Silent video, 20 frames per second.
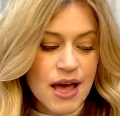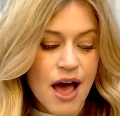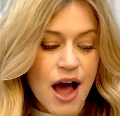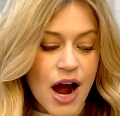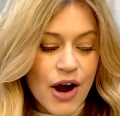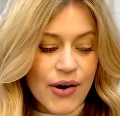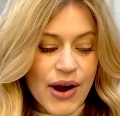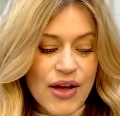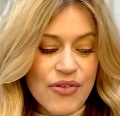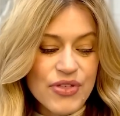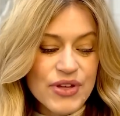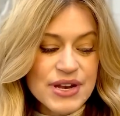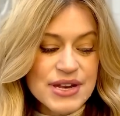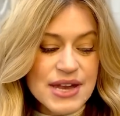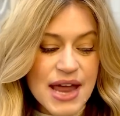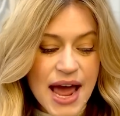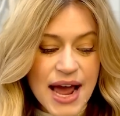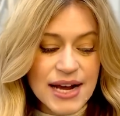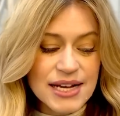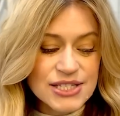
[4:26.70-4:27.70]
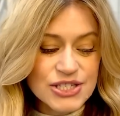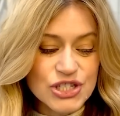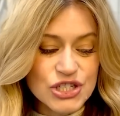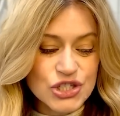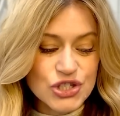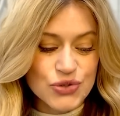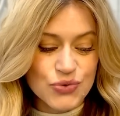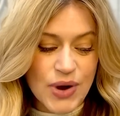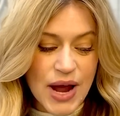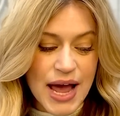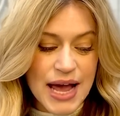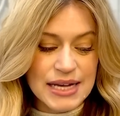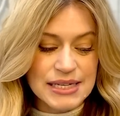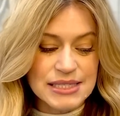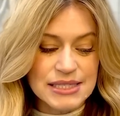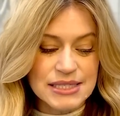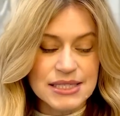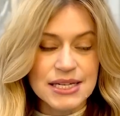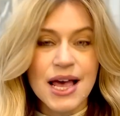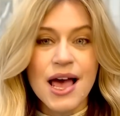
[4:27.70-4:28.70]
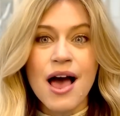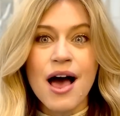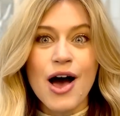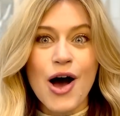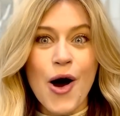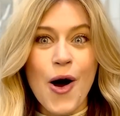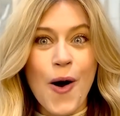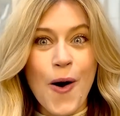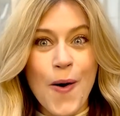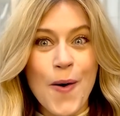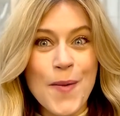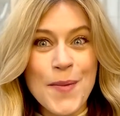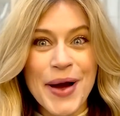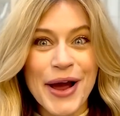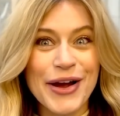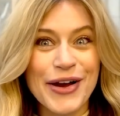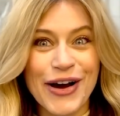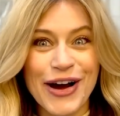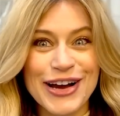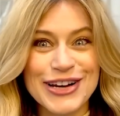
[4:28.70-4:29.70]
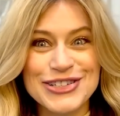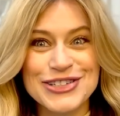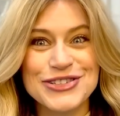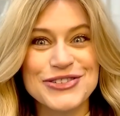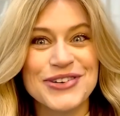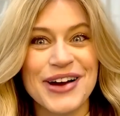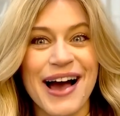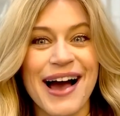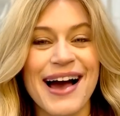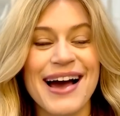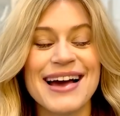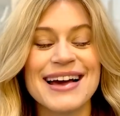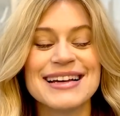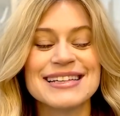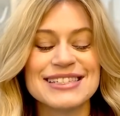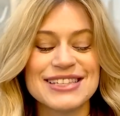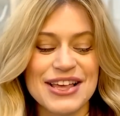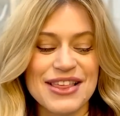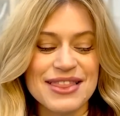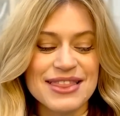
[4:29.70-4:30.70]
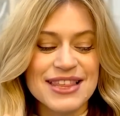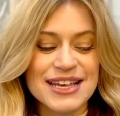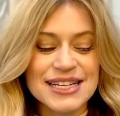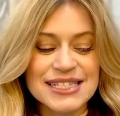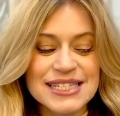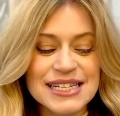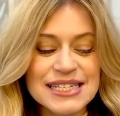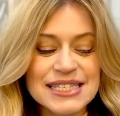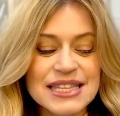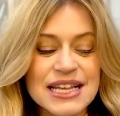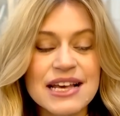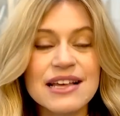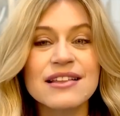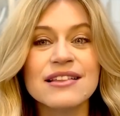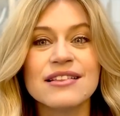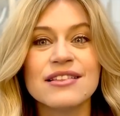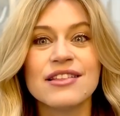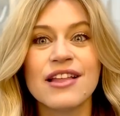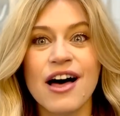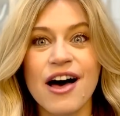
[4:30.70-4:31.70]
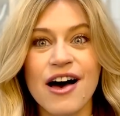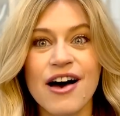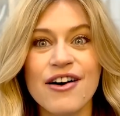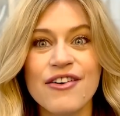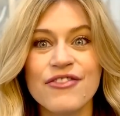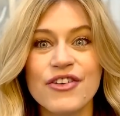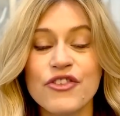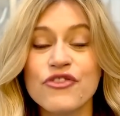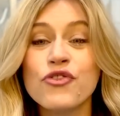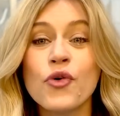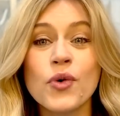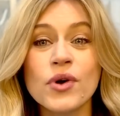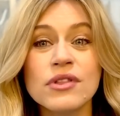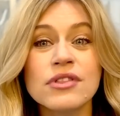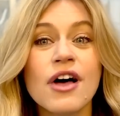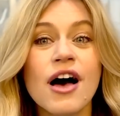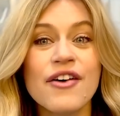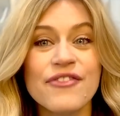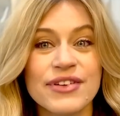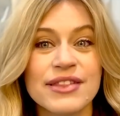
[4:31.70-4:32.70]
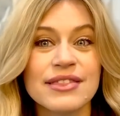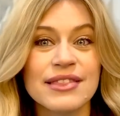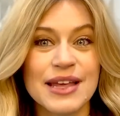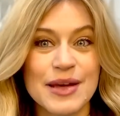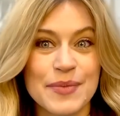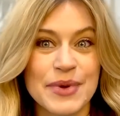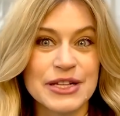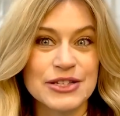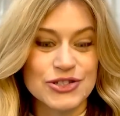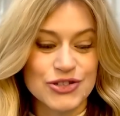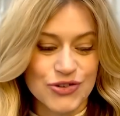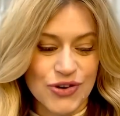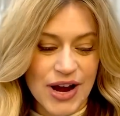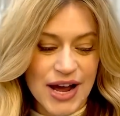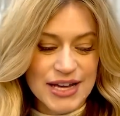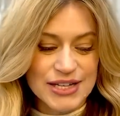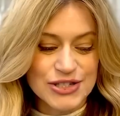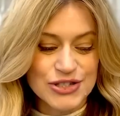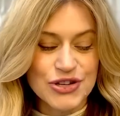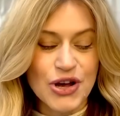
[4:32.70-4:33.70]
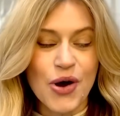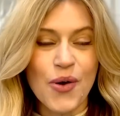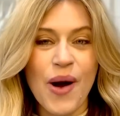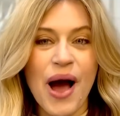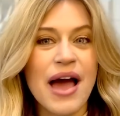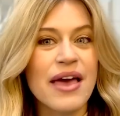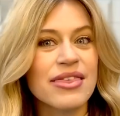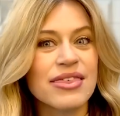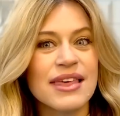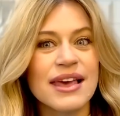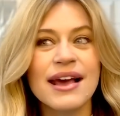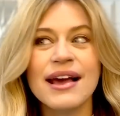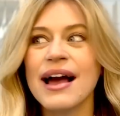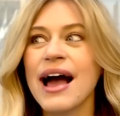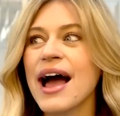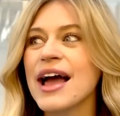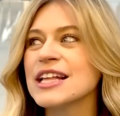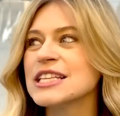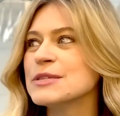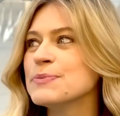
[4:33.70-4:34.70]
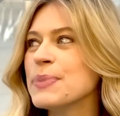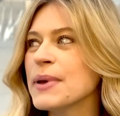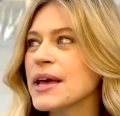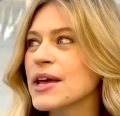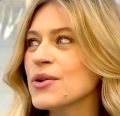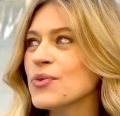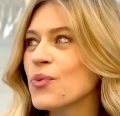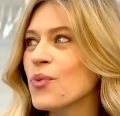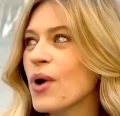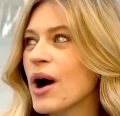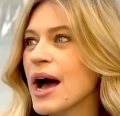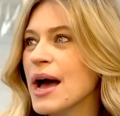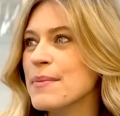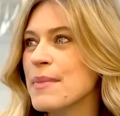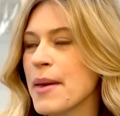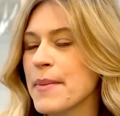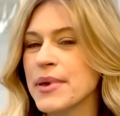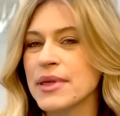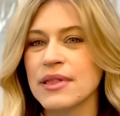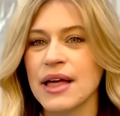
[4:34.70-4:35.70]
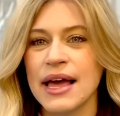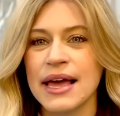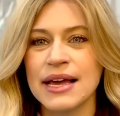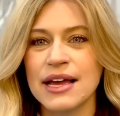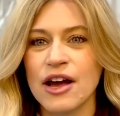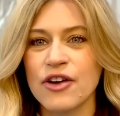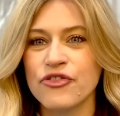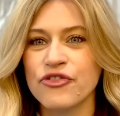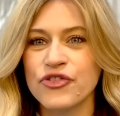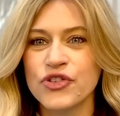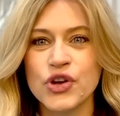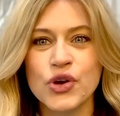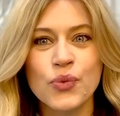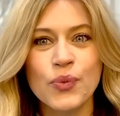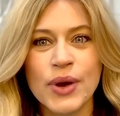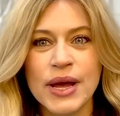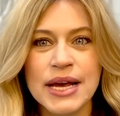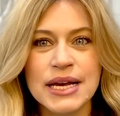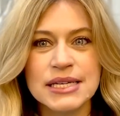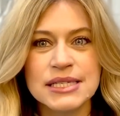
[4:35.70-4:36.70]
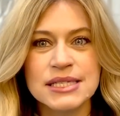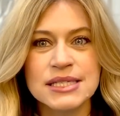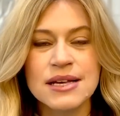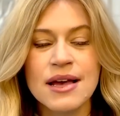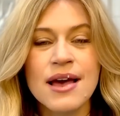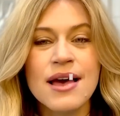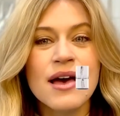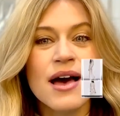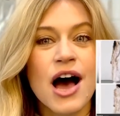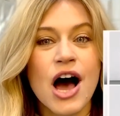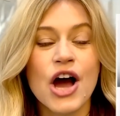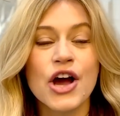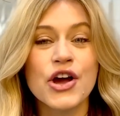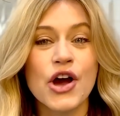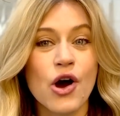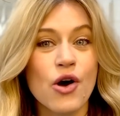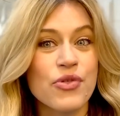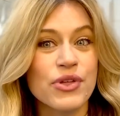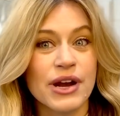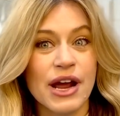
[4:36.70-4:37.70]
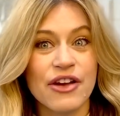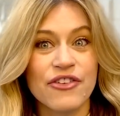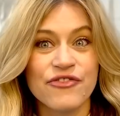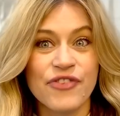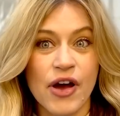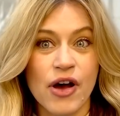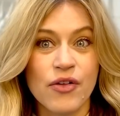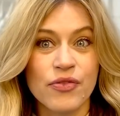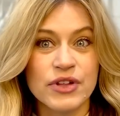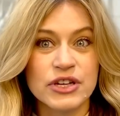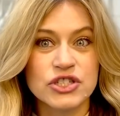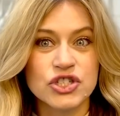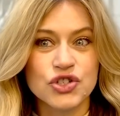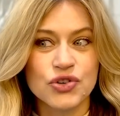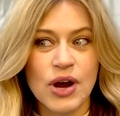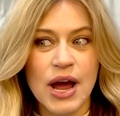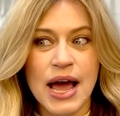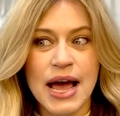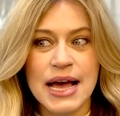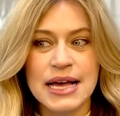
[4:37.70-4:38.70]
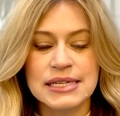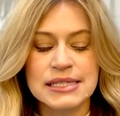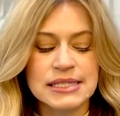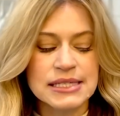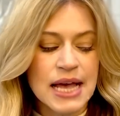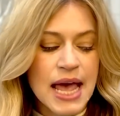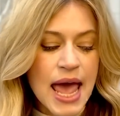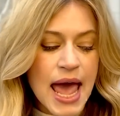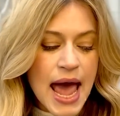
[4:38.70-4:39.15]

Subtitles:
All right, the next dress, oh my gosh, you guys, this is the For Love and Lemons dress. So I think it's been maybe a few weeks ago that I found this dress.